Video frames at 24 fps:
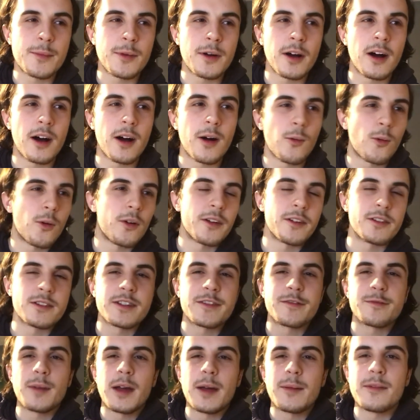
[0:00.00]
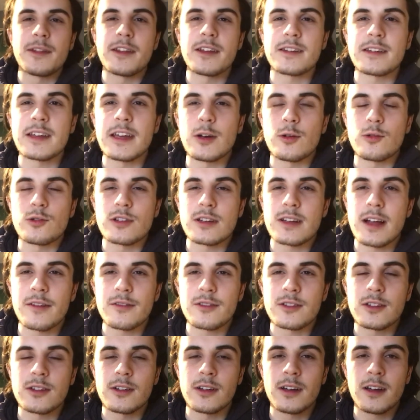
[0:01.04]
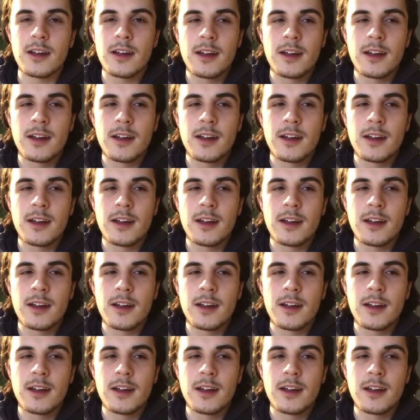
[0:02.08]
but I wonder if maybe he'll just have to